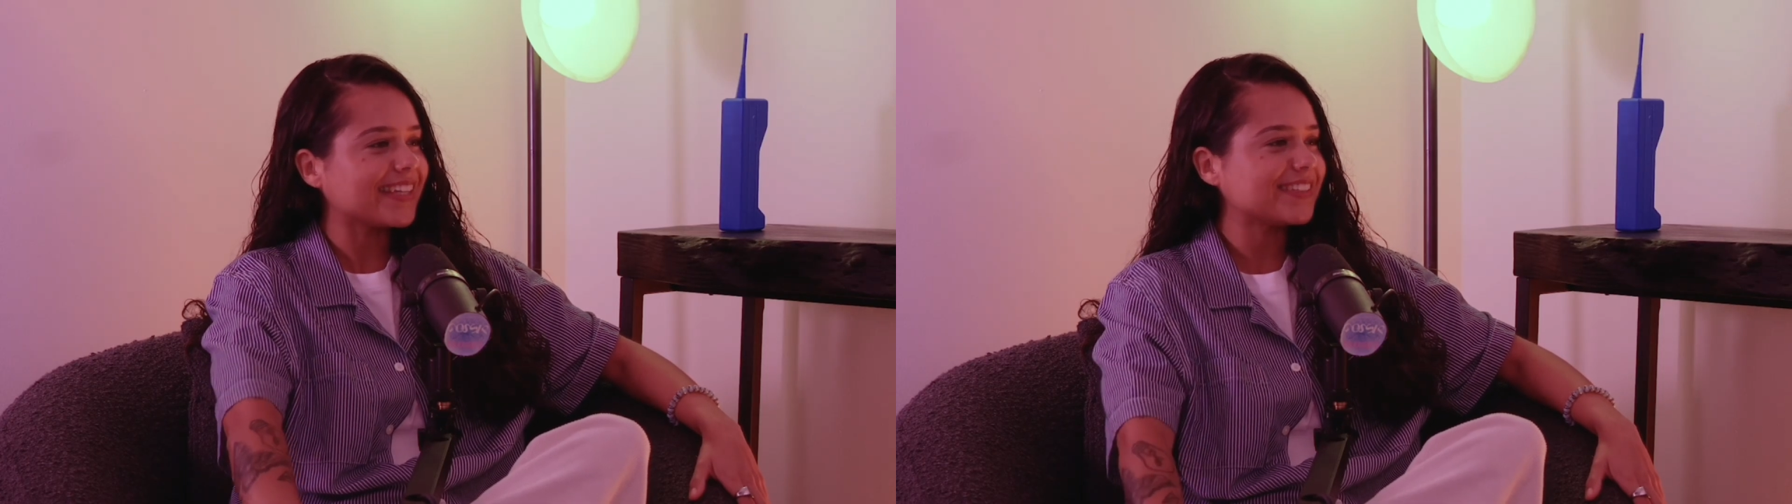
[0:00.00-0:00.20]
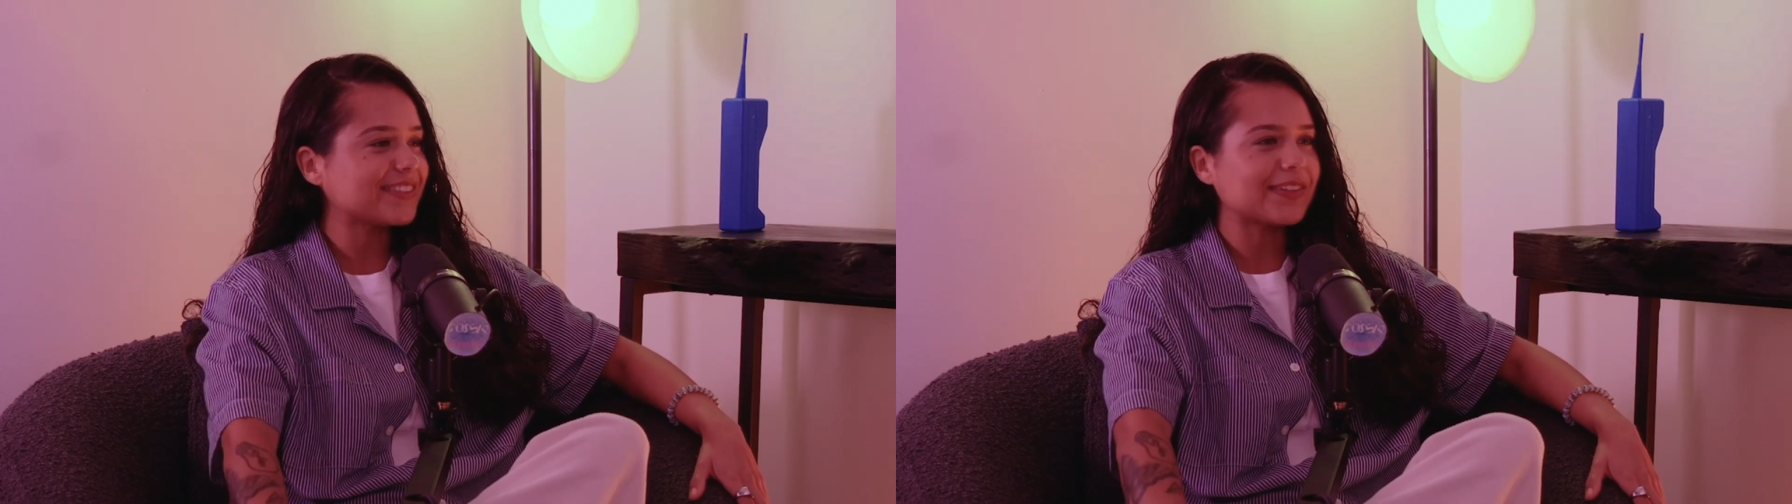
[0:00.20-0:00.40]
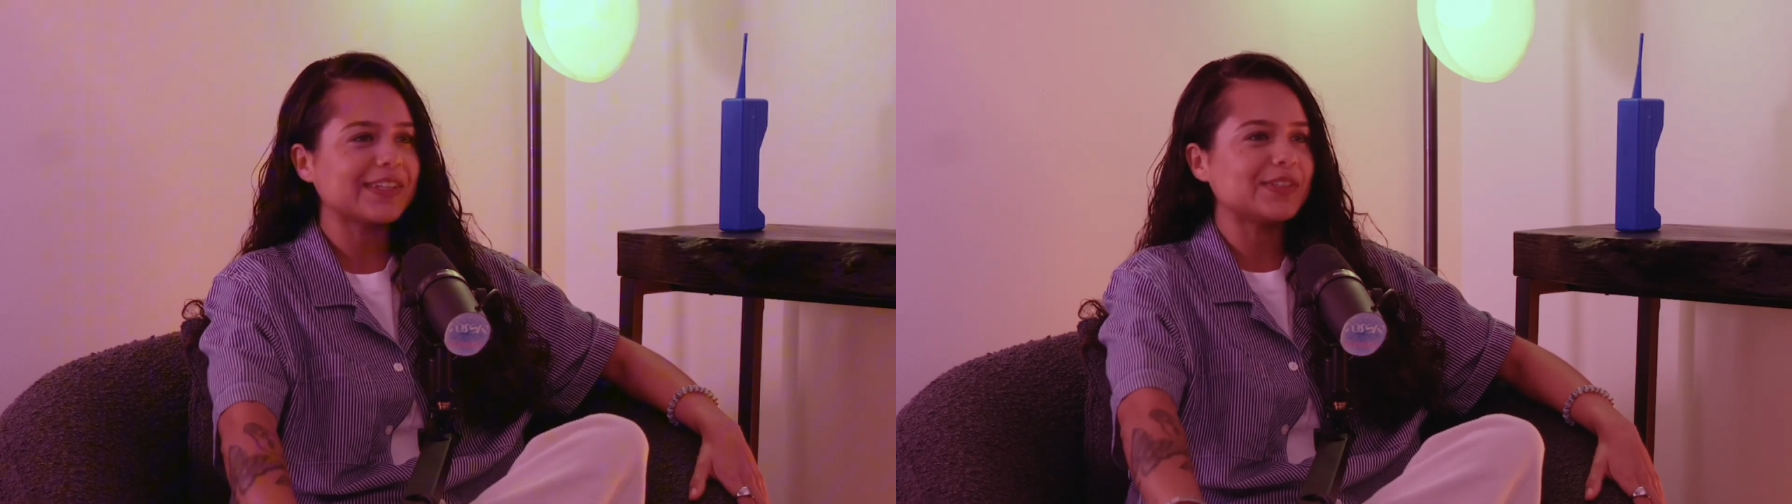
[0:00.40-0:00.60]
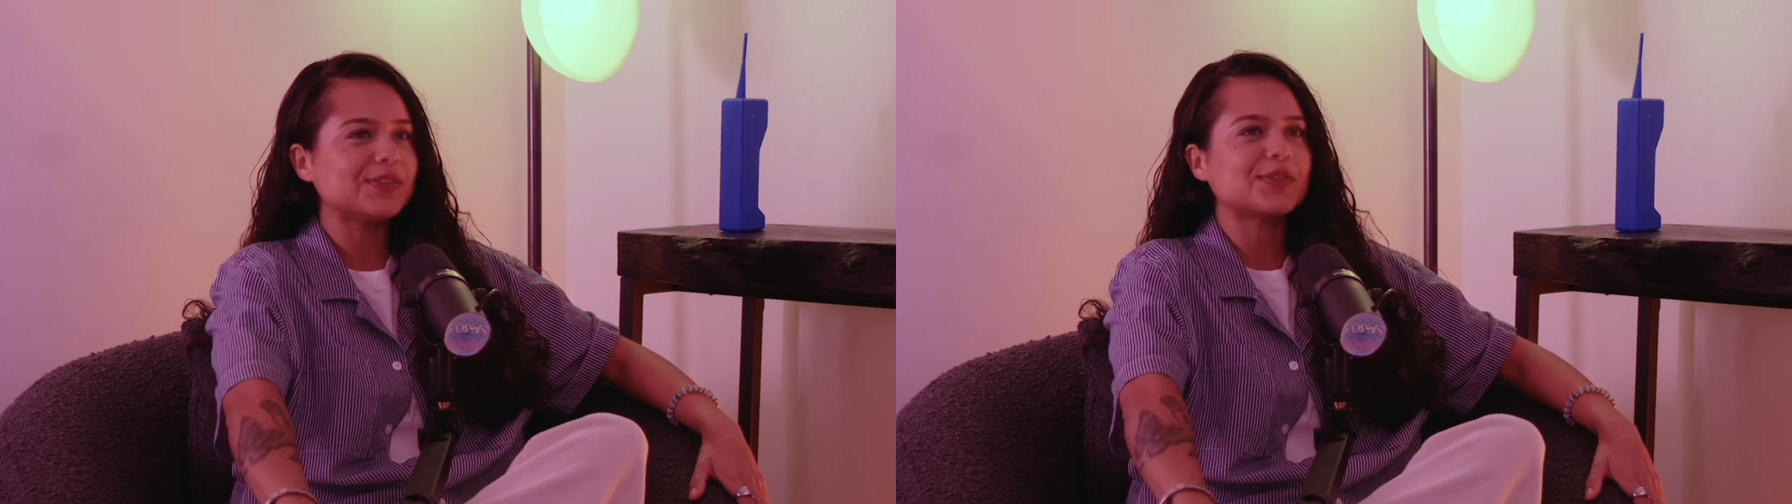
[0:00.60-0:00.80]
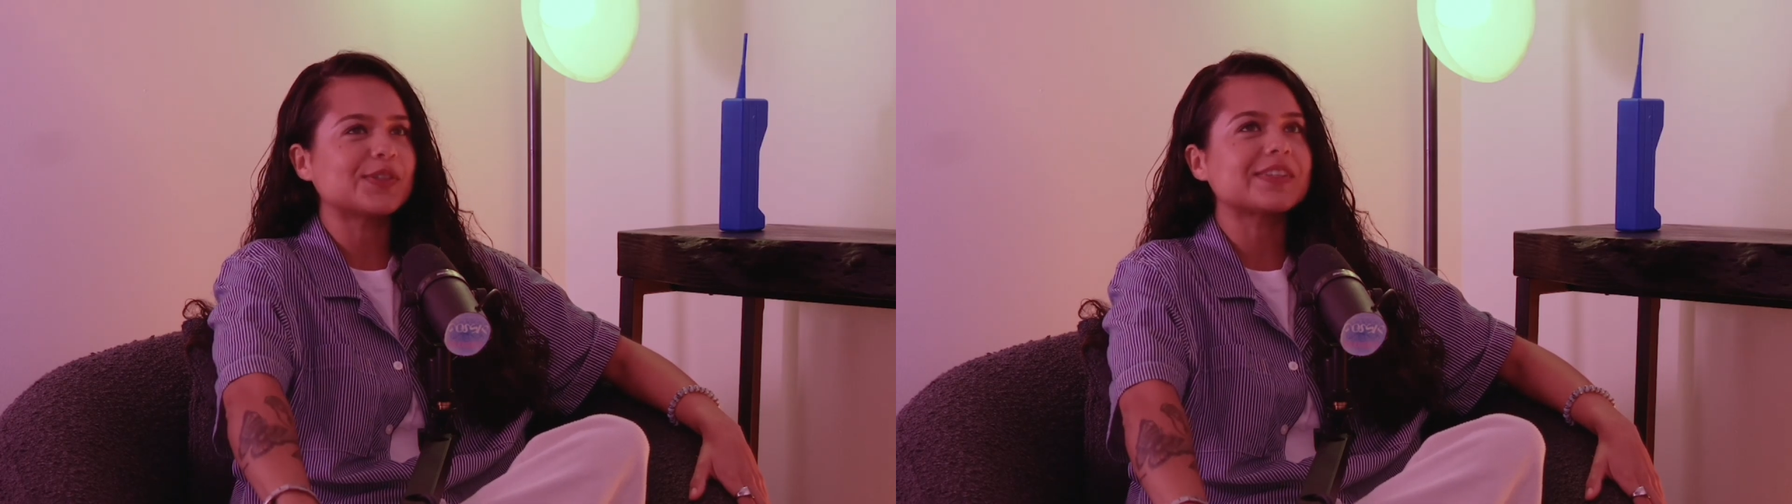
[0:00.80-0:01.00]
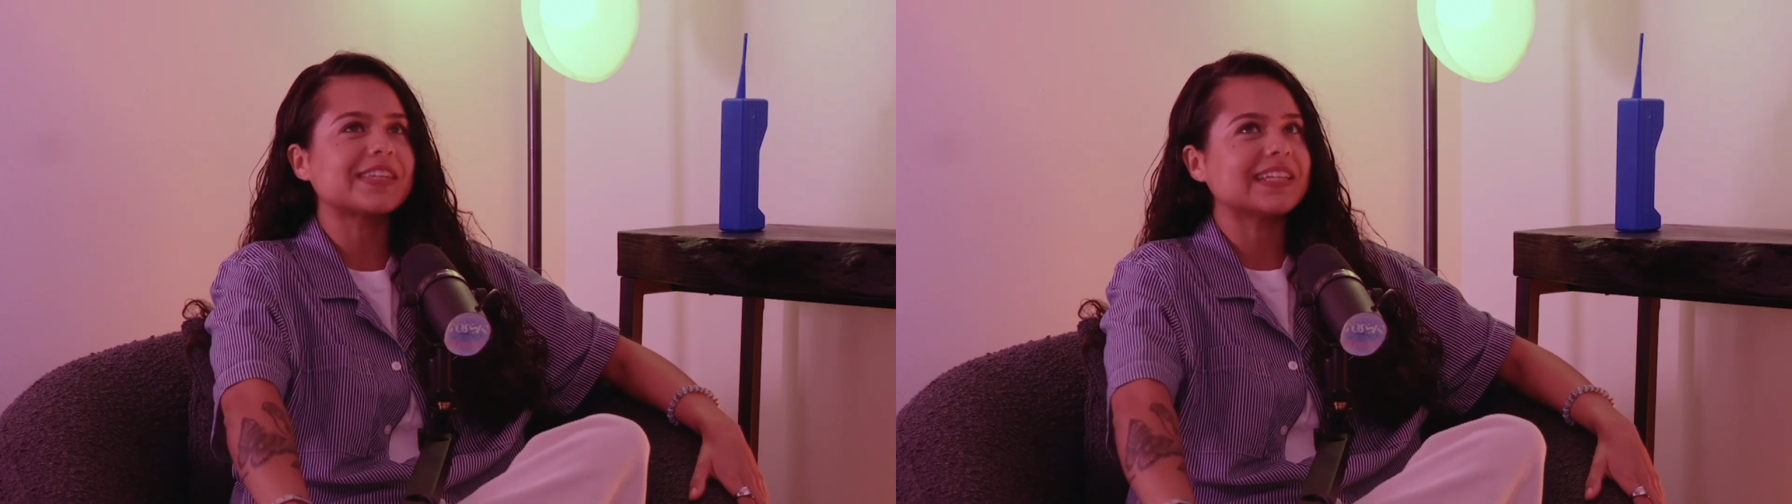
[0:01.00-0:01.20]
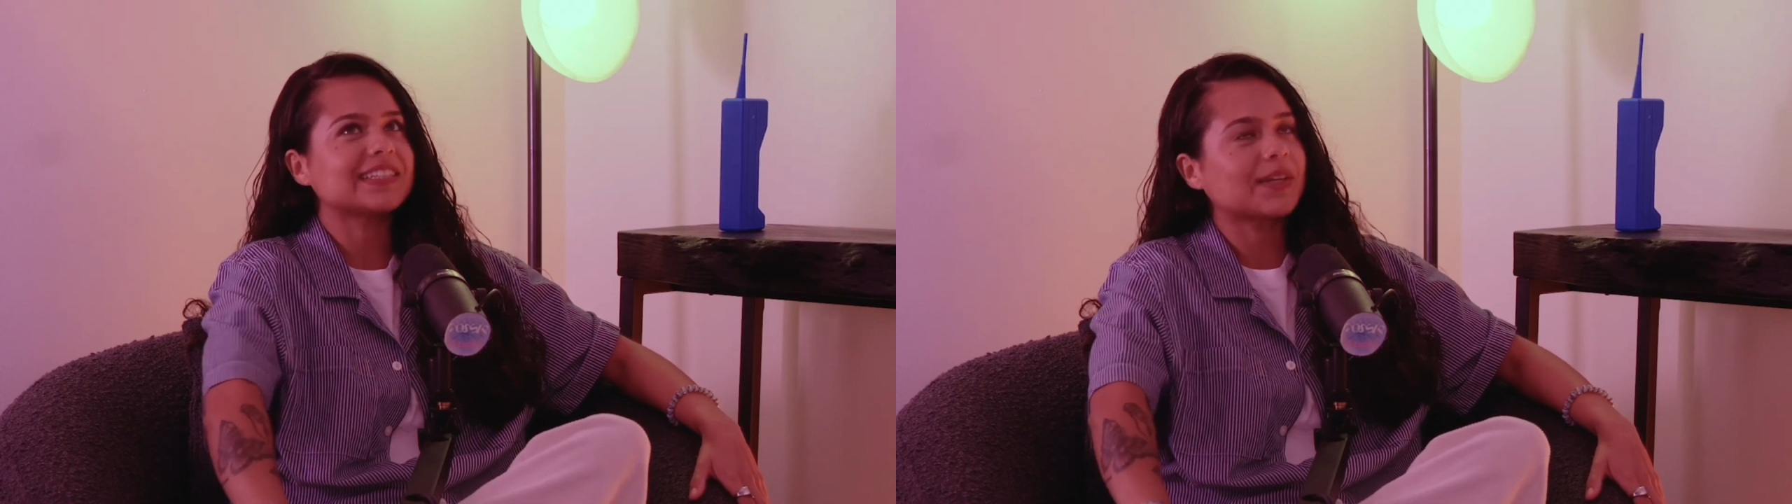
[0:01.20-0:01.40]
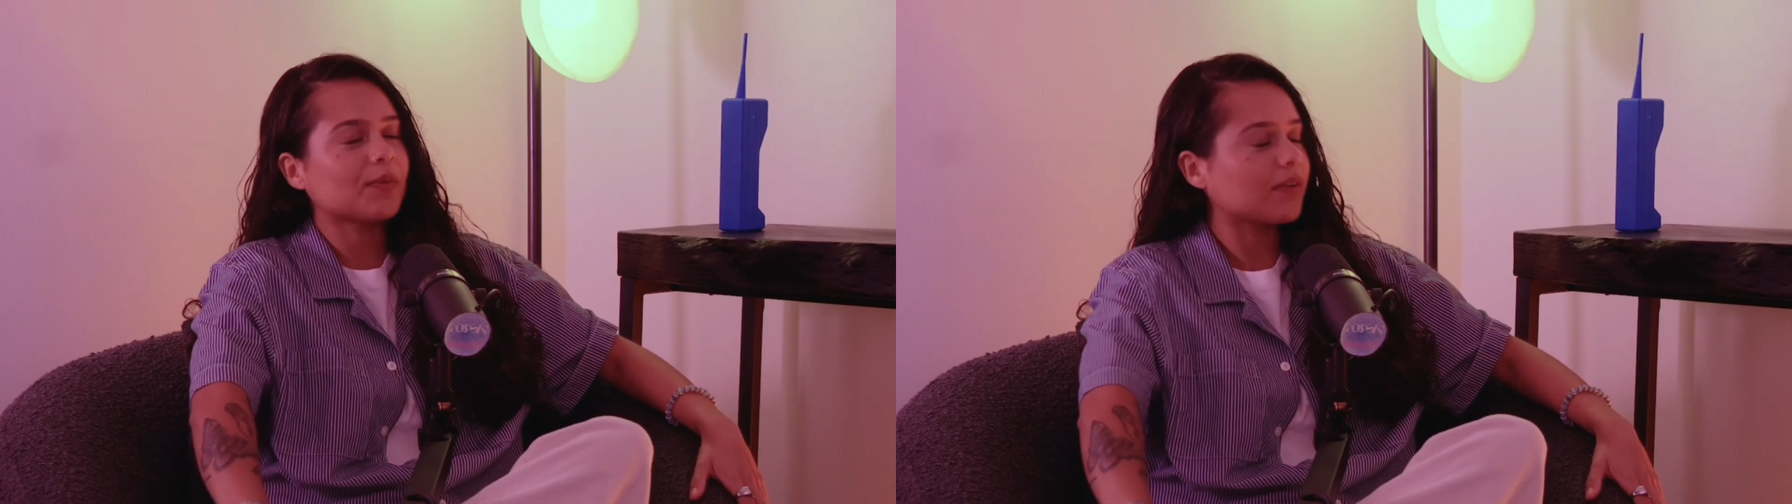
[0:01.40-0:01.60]
And so that you could then
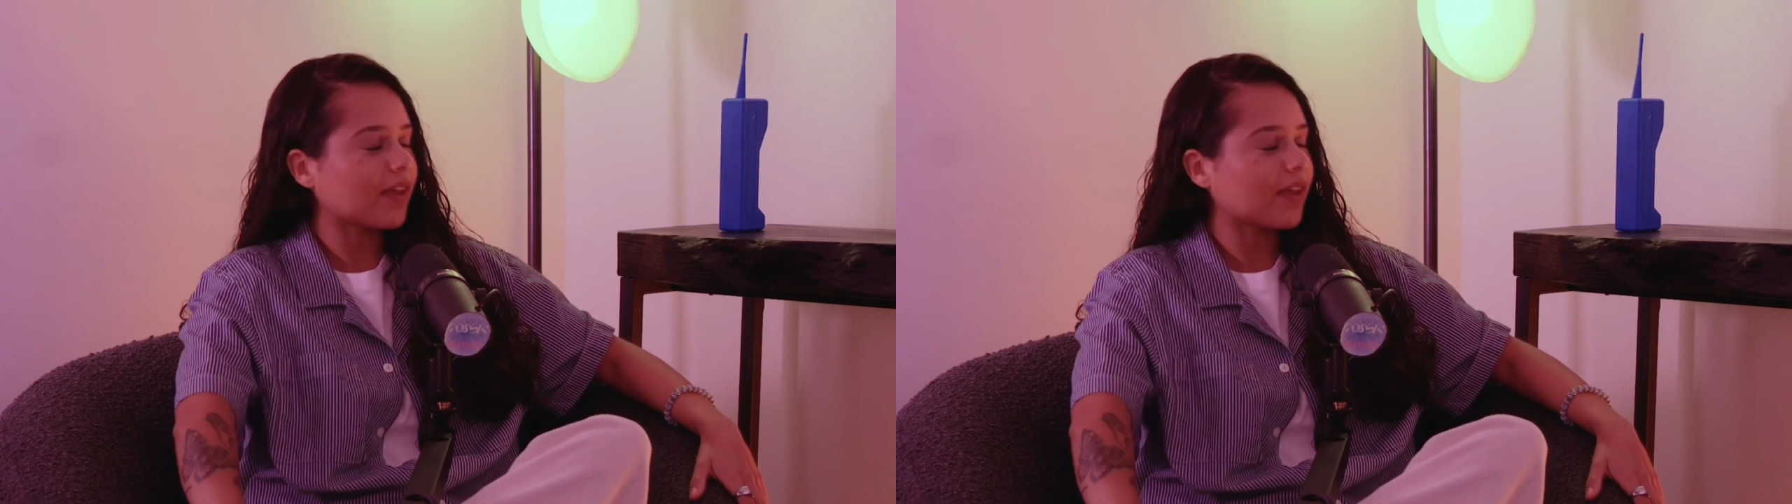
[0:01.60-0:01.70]
say, well,